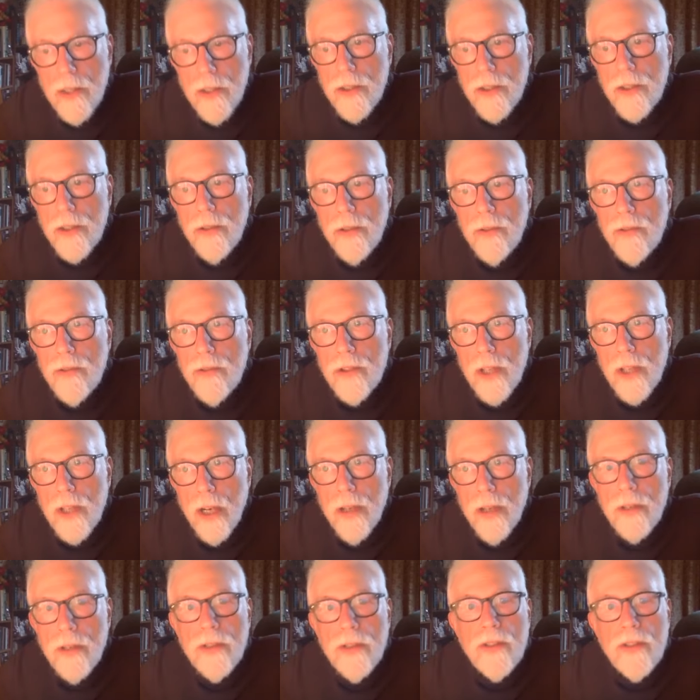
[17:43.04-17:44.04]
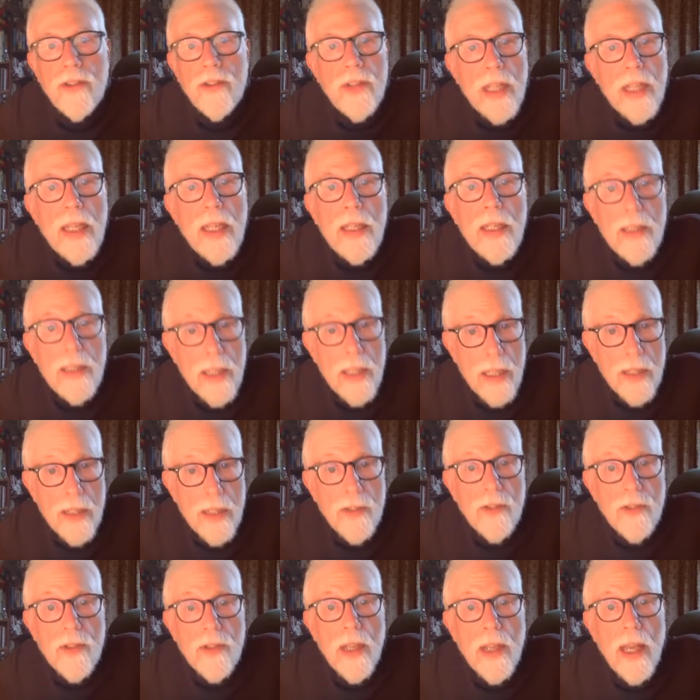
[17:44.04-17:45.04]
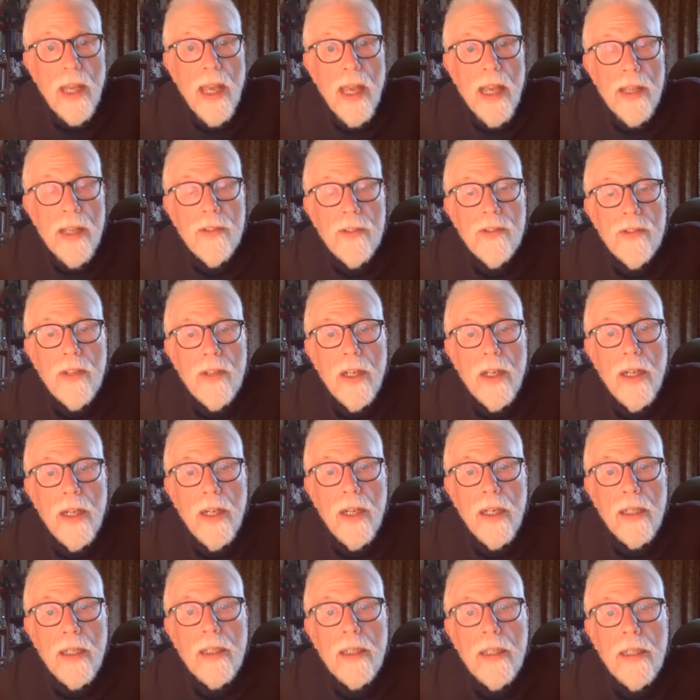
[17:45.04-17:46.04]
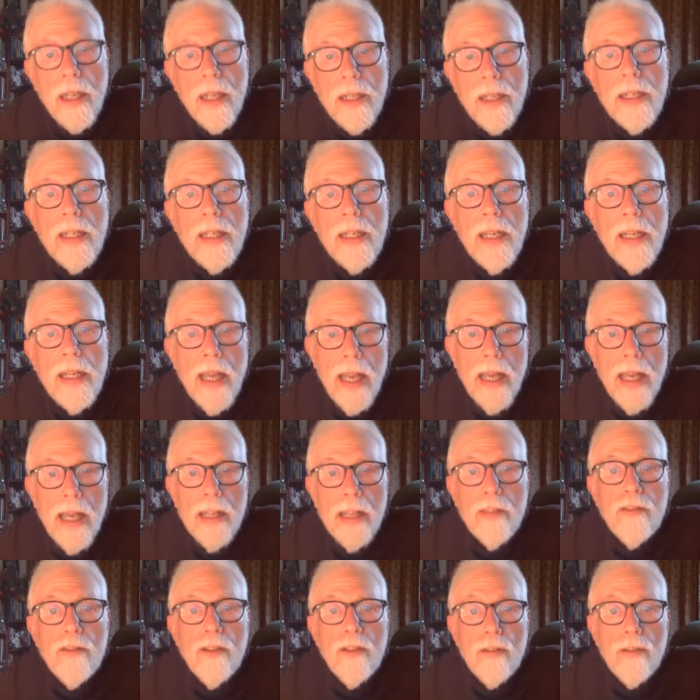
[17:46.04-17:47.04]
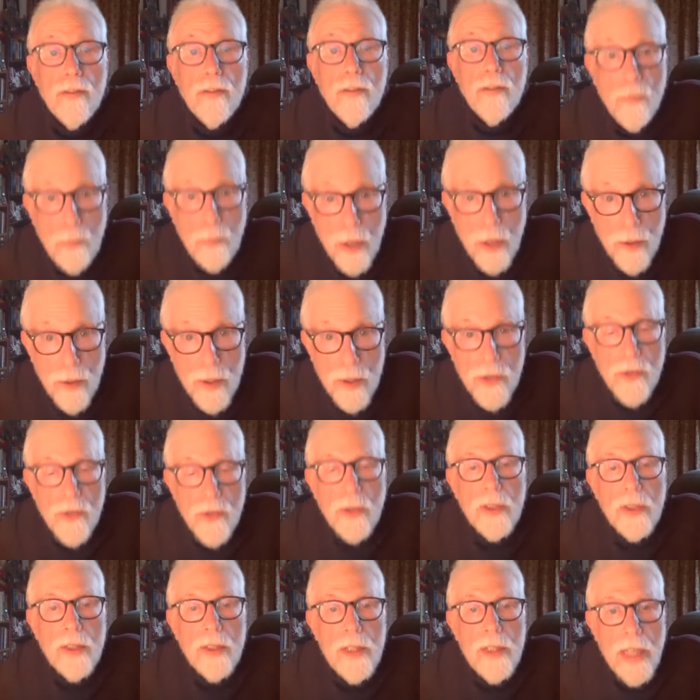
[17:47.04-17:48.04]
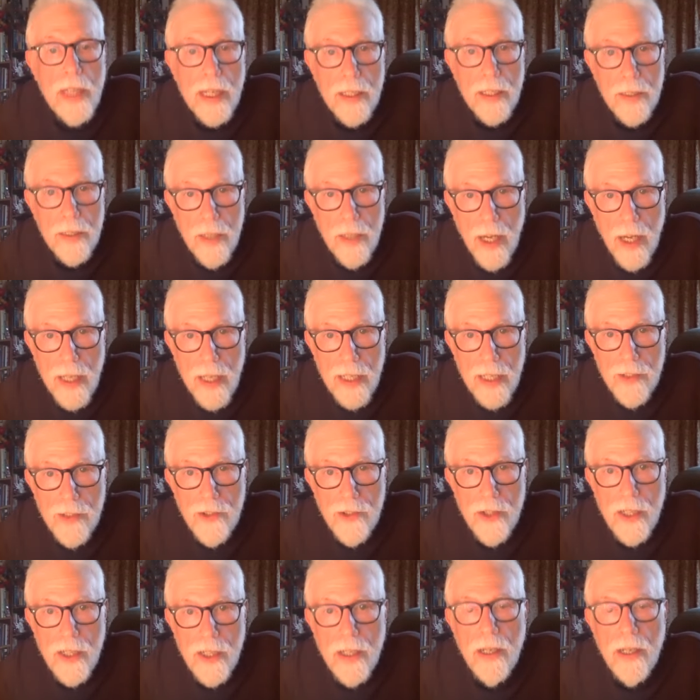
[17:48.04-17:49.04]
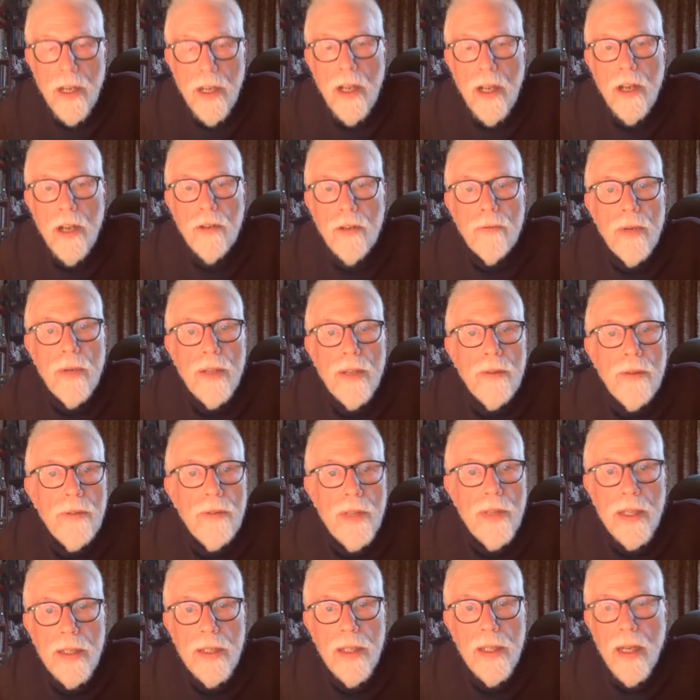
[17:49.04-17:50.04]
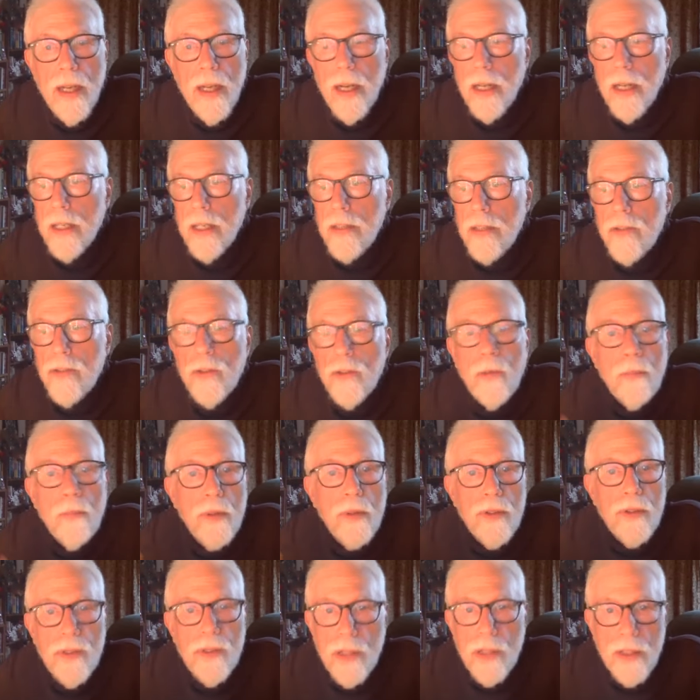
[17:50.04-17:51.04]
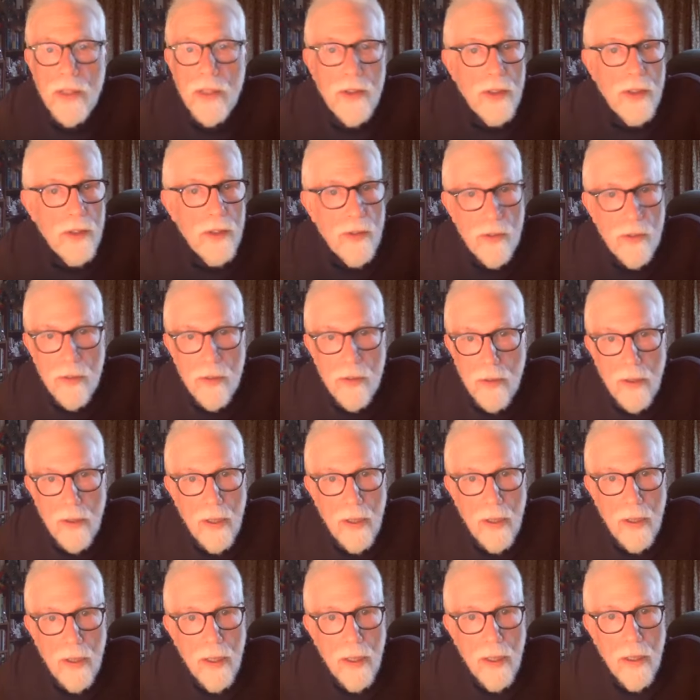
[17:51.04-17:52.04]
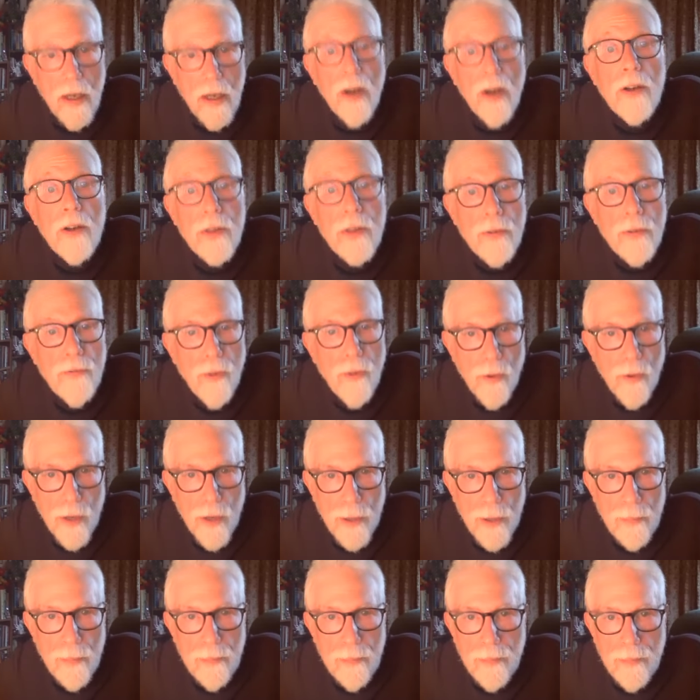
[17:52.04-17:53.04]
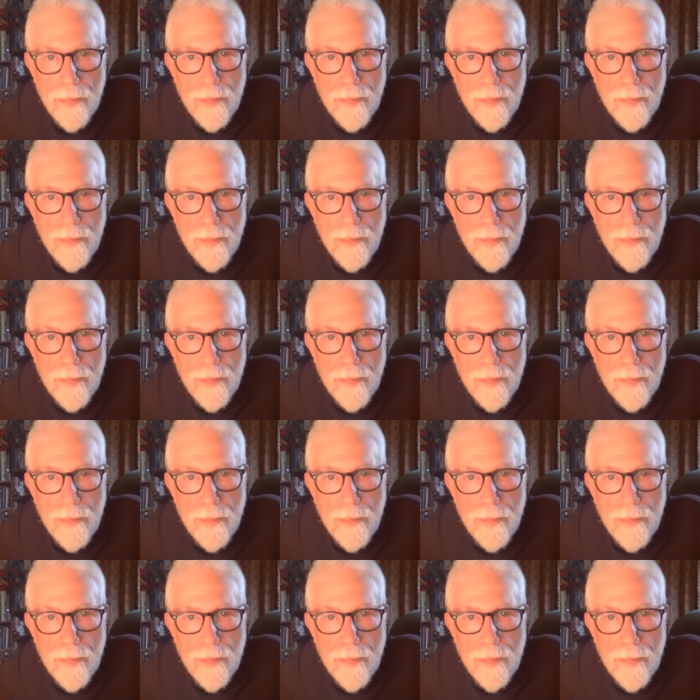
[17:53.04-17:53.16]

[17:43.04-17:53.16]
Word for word: to start seeing this as a cutting edge spiritual technology rather than a superstitious art form.